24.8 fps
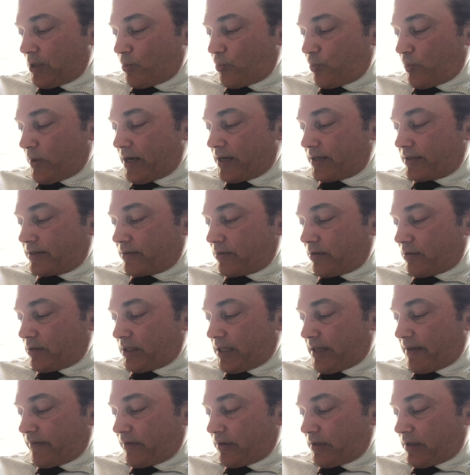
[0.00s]
raised to the
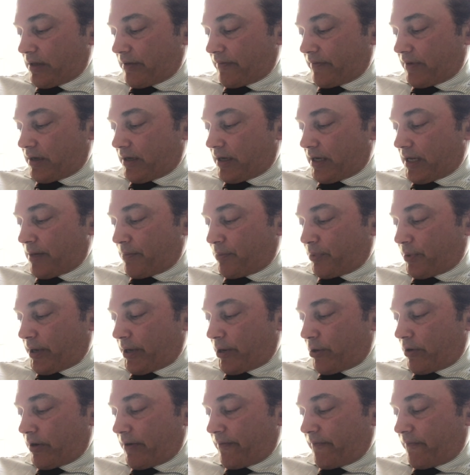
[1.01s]
level of an a
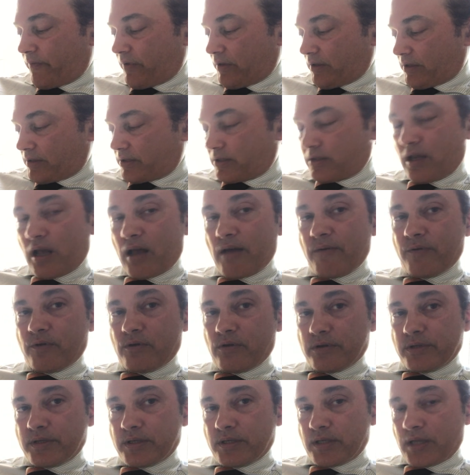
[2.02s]
priori
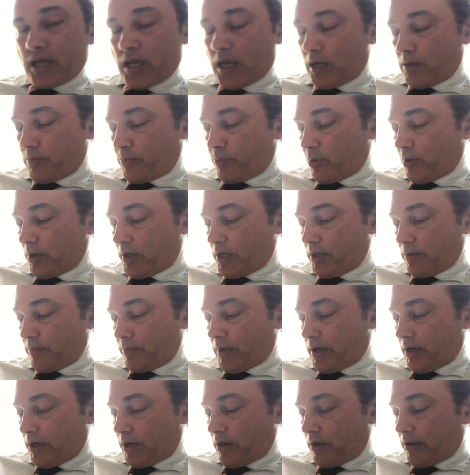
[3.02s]
philosophical standpoint
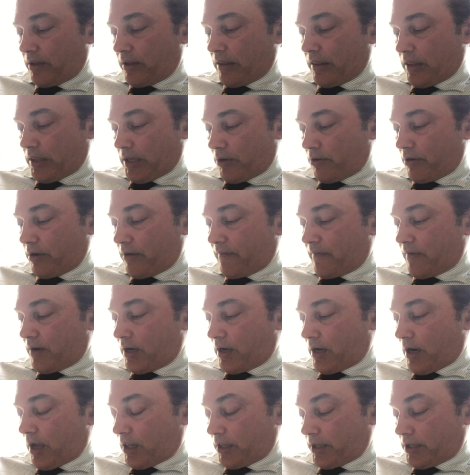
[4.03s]
bearing on the theory of
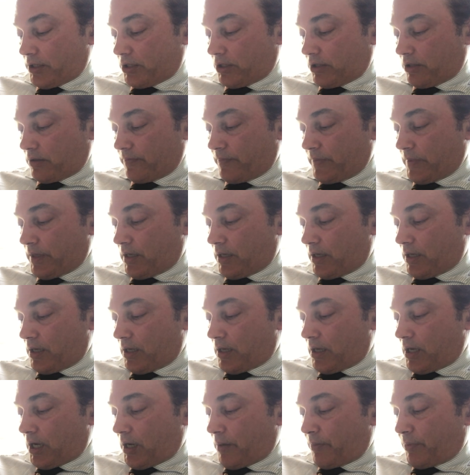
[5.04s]
knowledge.
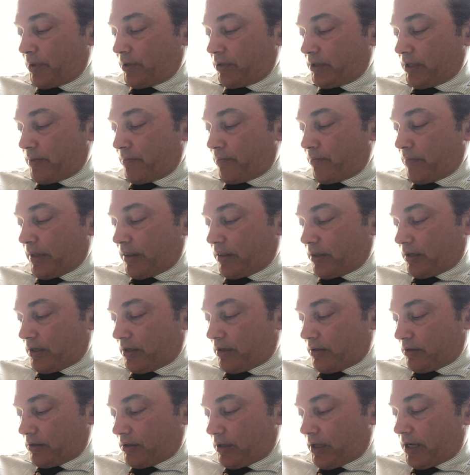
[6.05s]
Purely
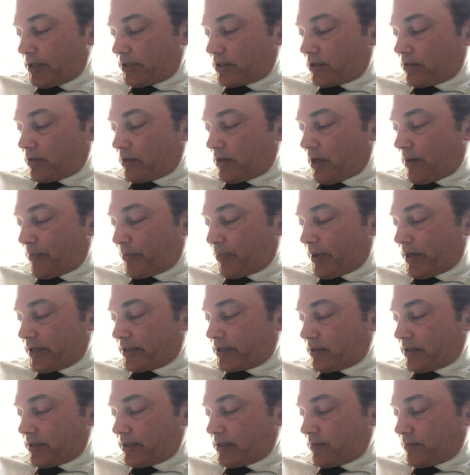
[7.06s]
methodological
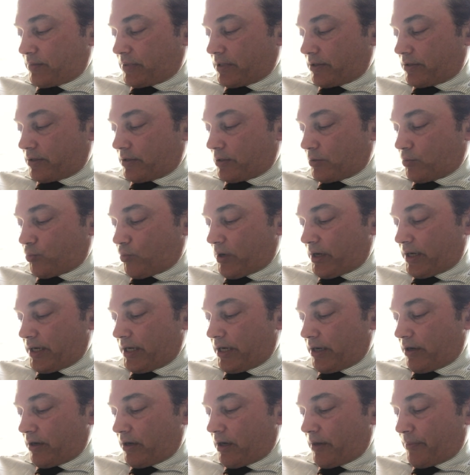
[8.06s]
operationalism, such as the one
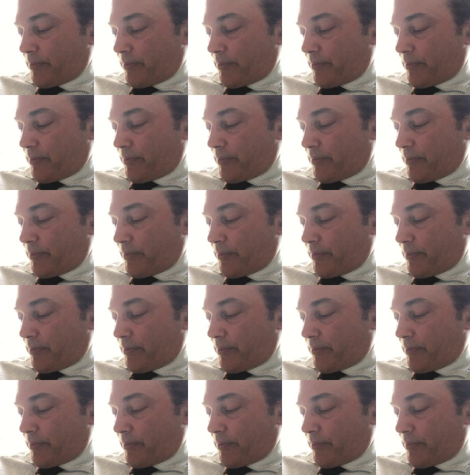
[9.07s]
here